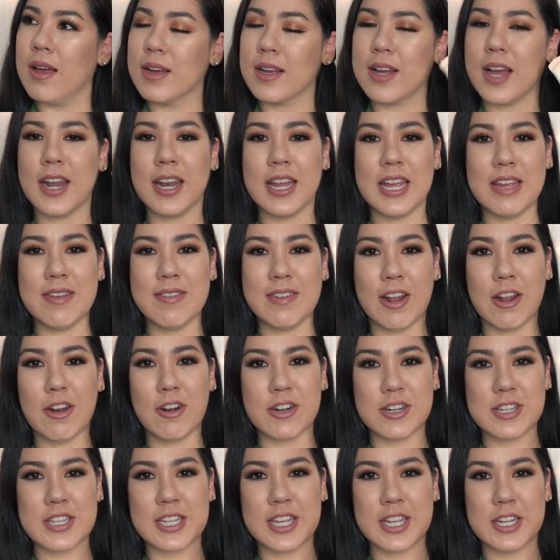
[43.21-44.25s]
kind of even out
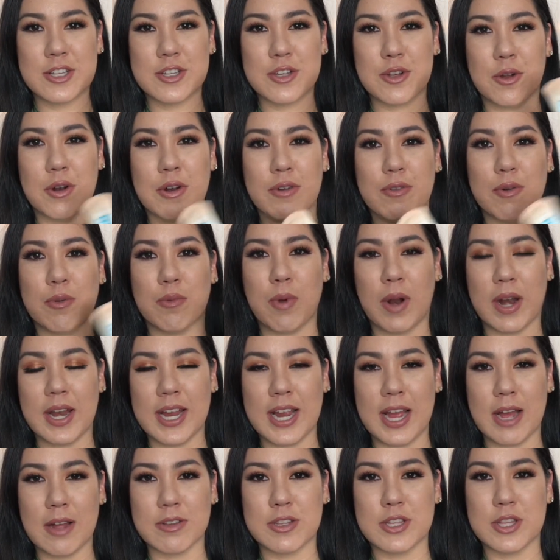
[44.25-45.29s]
our skin tone if we're
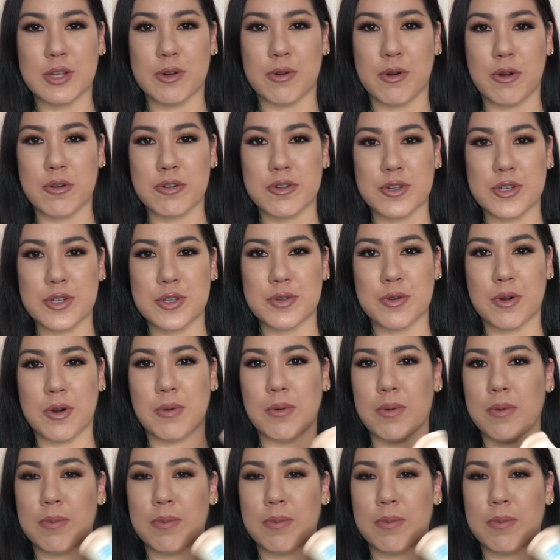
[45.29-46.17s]
running out to the grocery store,